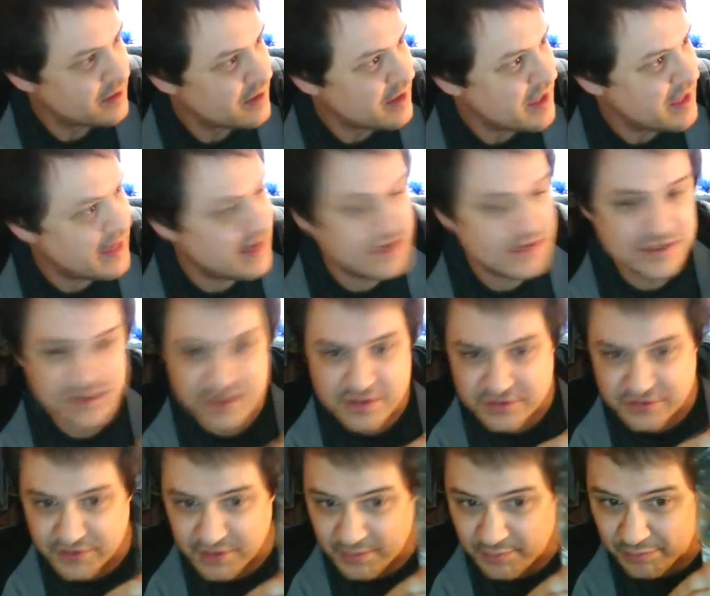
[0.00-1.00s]
And he's
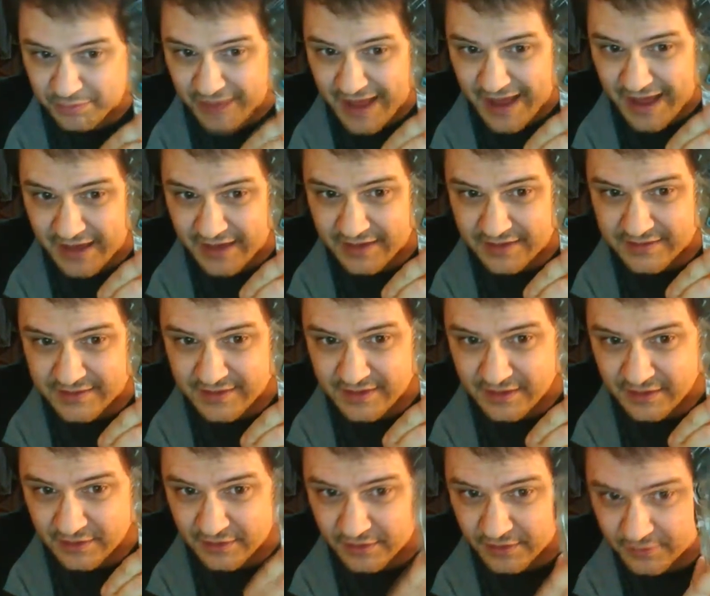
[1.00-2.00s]
usually black,
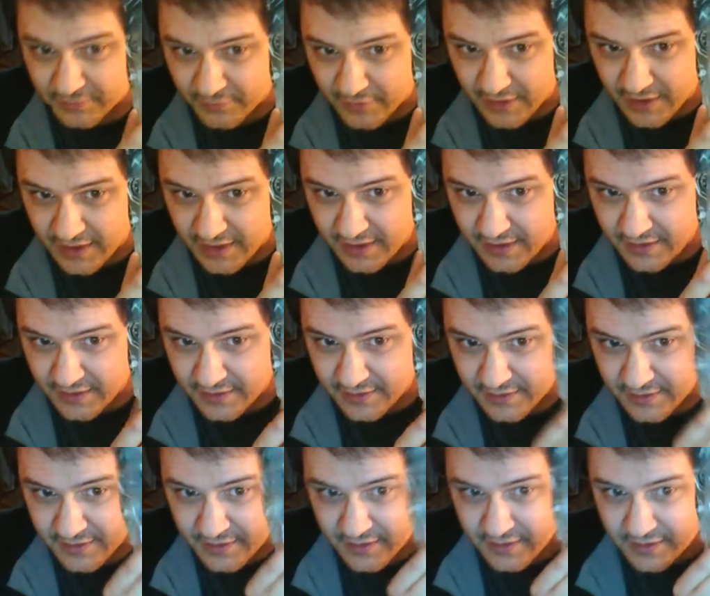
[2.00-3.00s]
teal, and red.
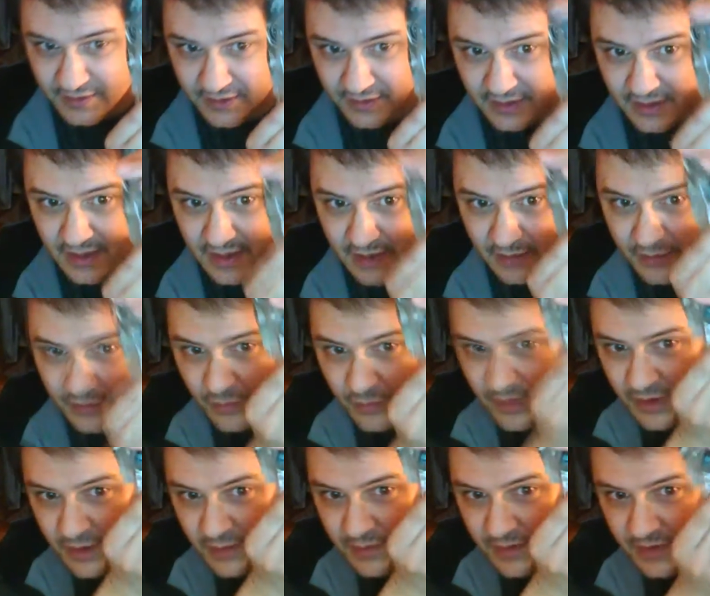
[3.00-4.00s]
And I don't know
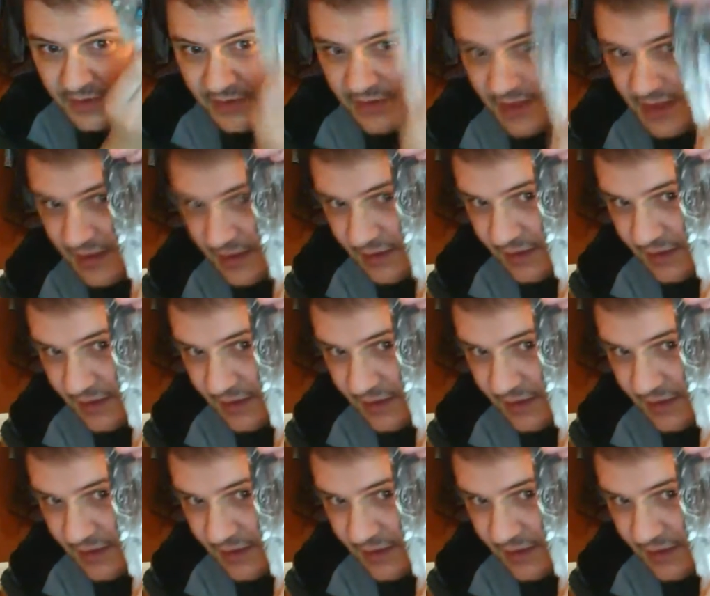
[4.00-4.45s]
where I'm getting that